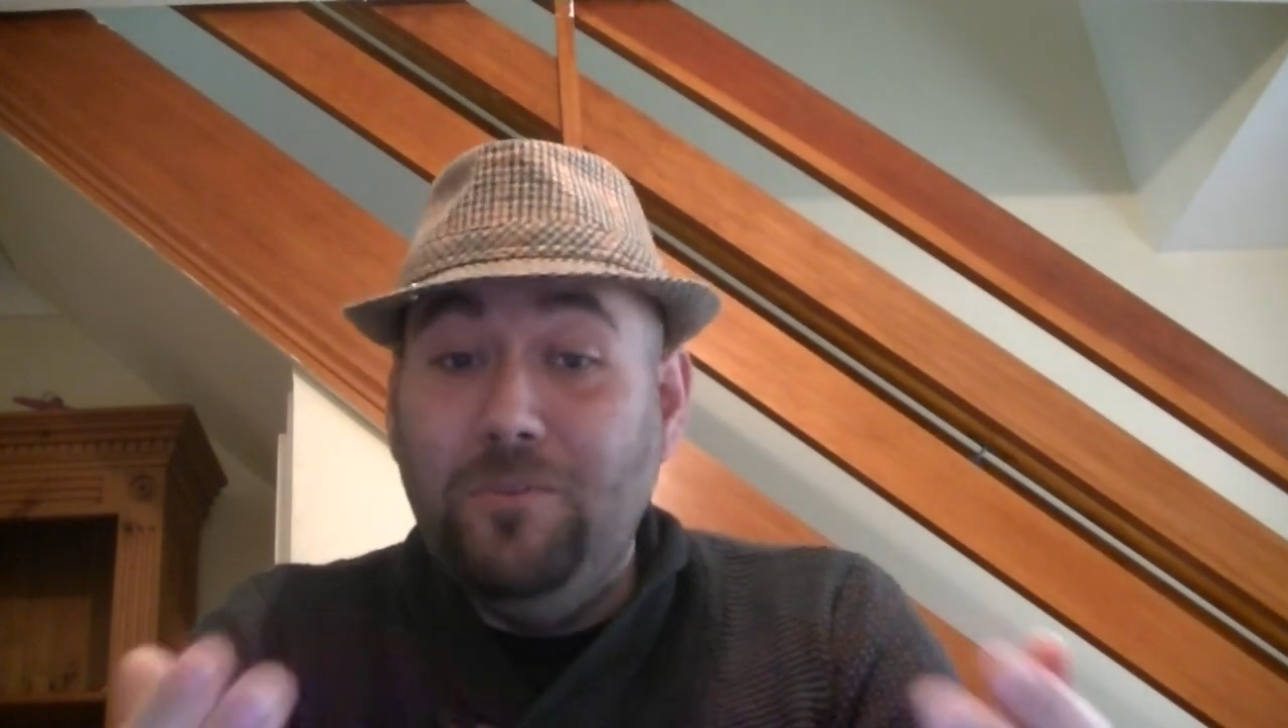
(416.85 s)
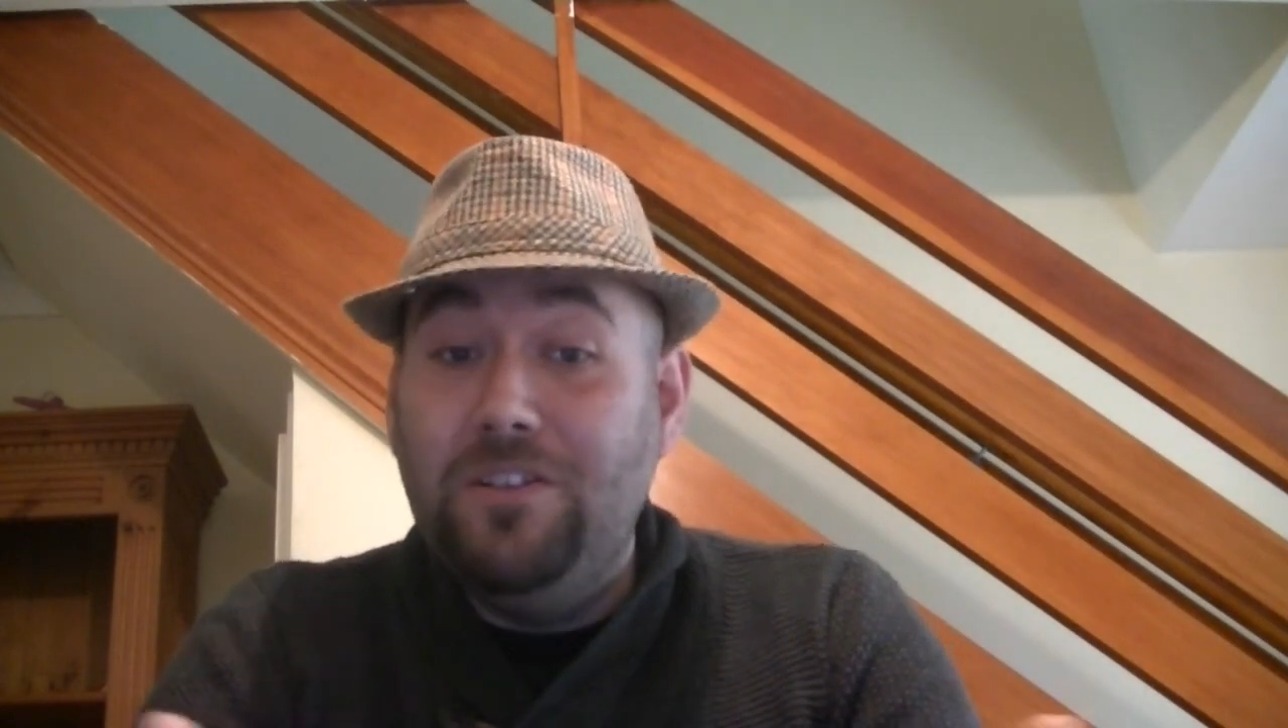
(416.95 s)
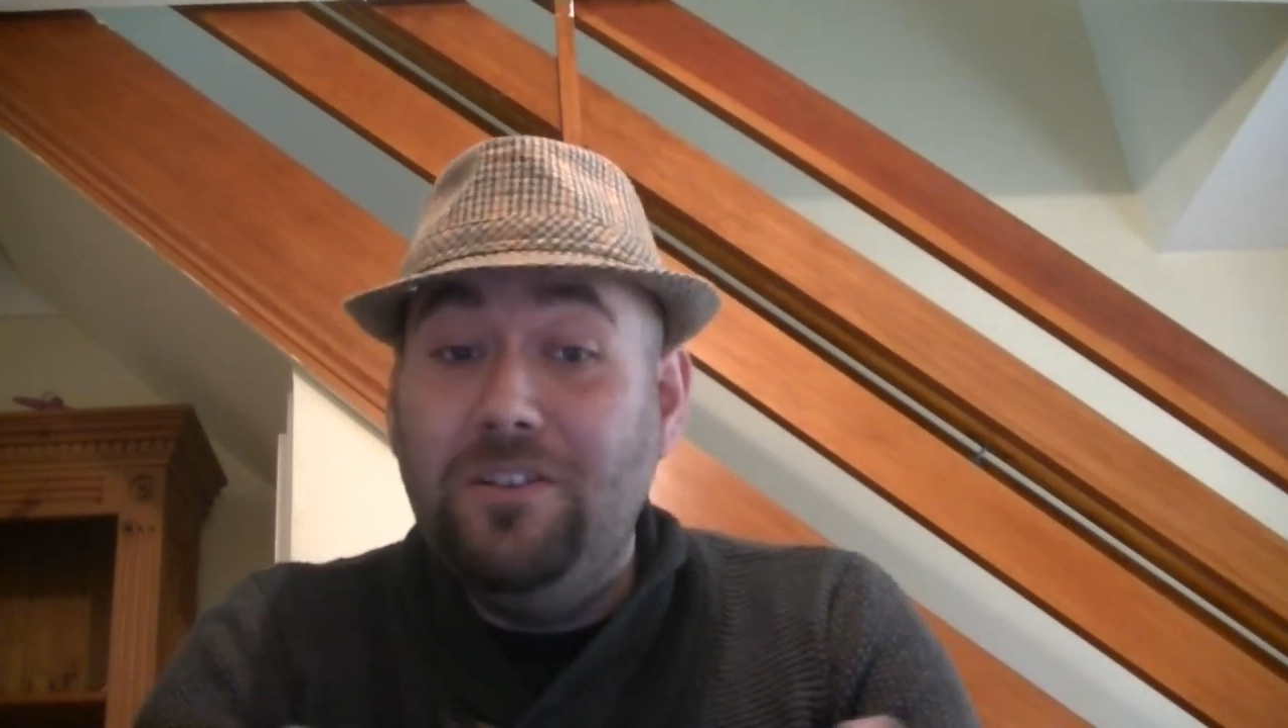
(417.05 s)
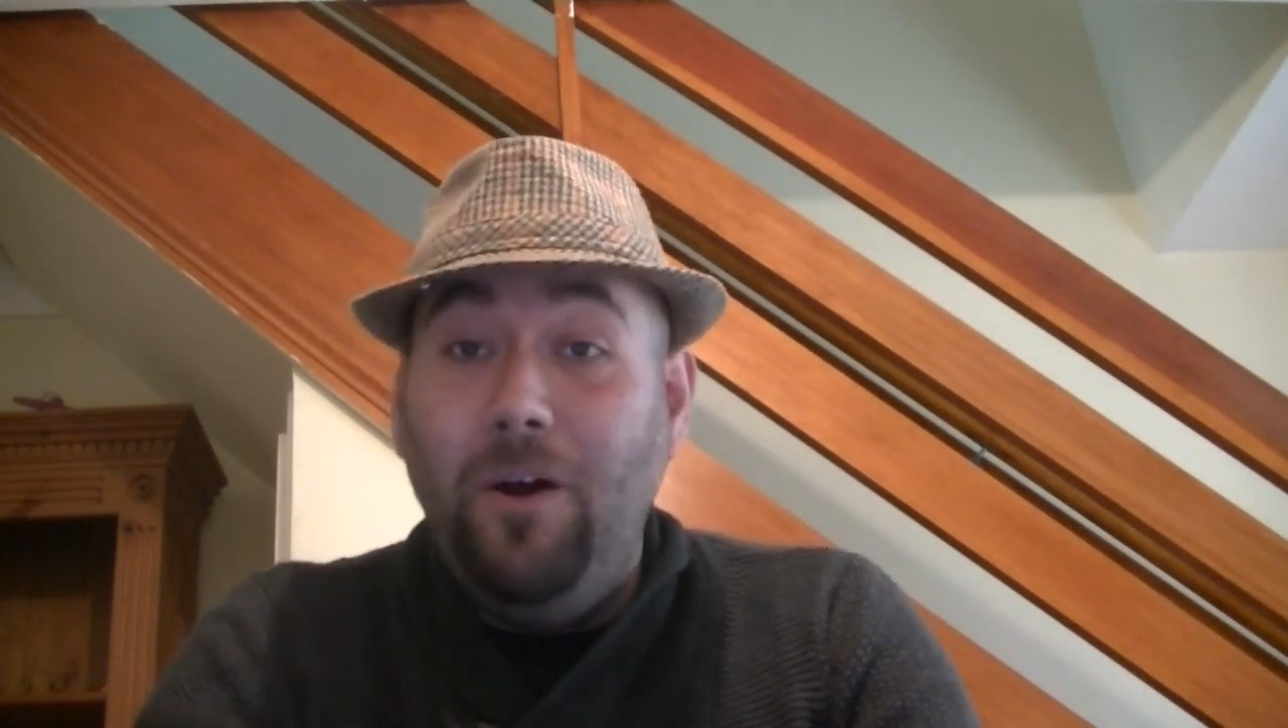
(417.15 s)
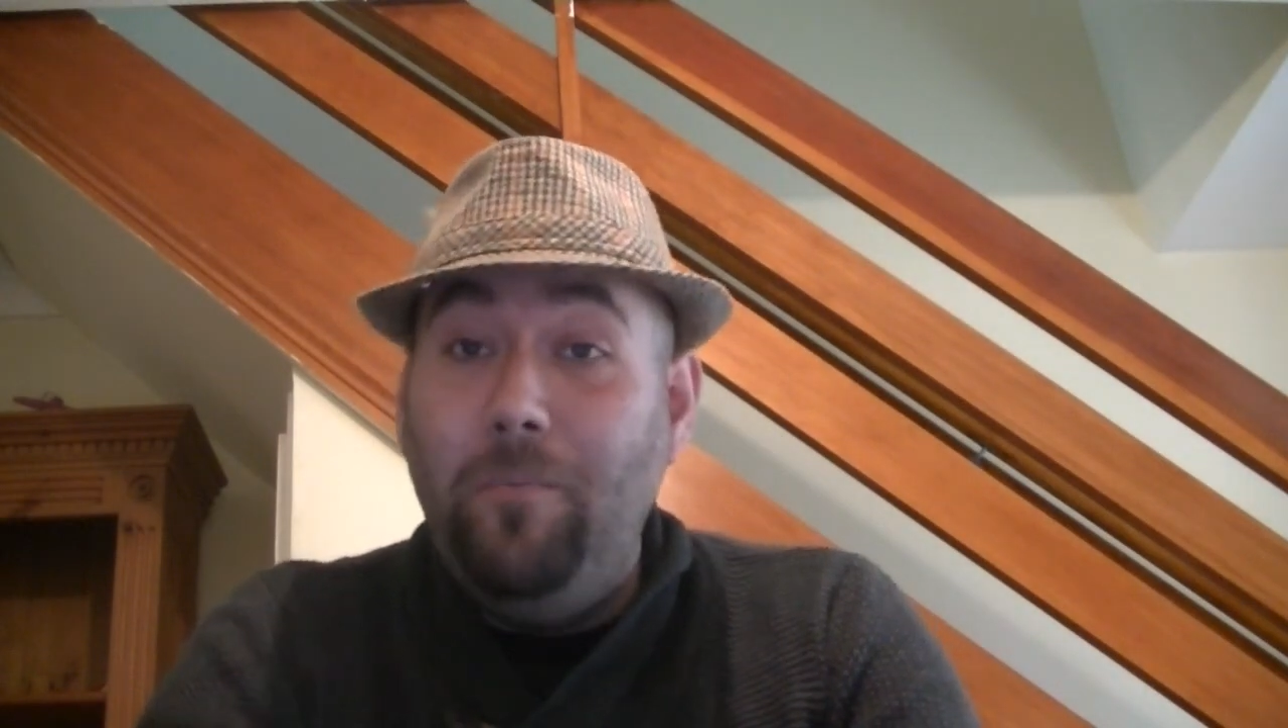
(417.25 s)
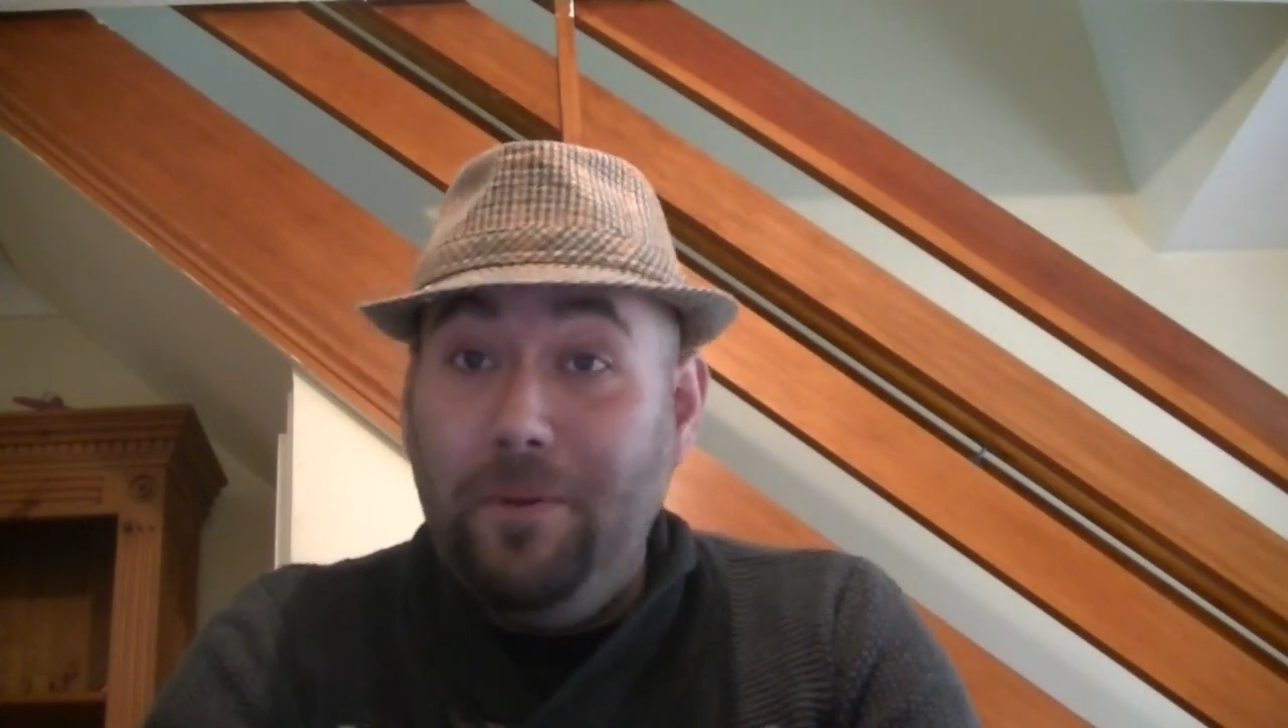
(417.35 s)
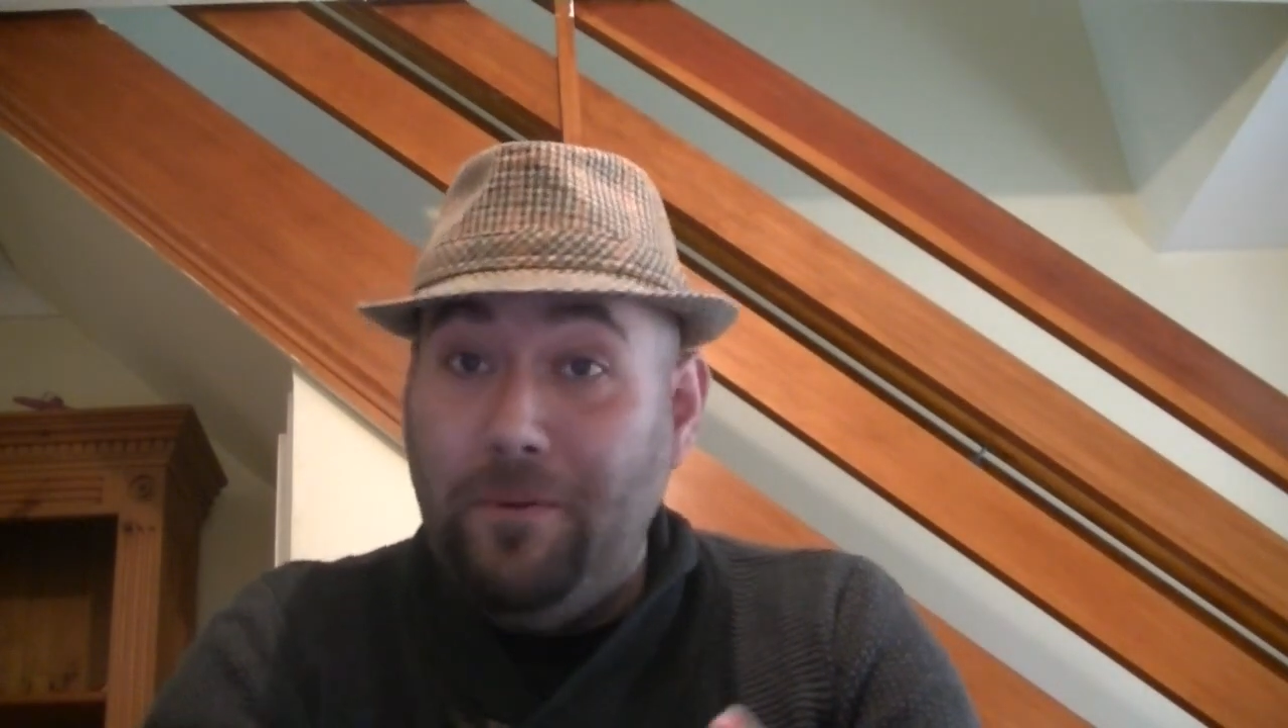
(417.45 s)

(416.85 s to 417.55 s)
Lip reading: would stop,